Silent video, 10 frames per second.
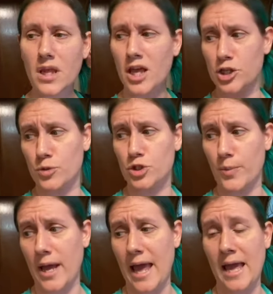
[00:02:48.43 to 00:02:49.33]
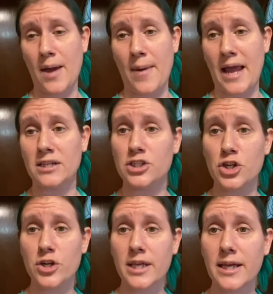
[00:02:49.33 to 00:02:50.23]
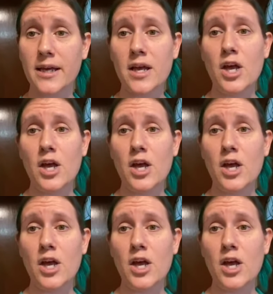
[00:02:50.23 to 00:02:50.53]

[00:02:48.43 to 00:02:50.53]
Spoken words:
because we're doing a ham and a turkey.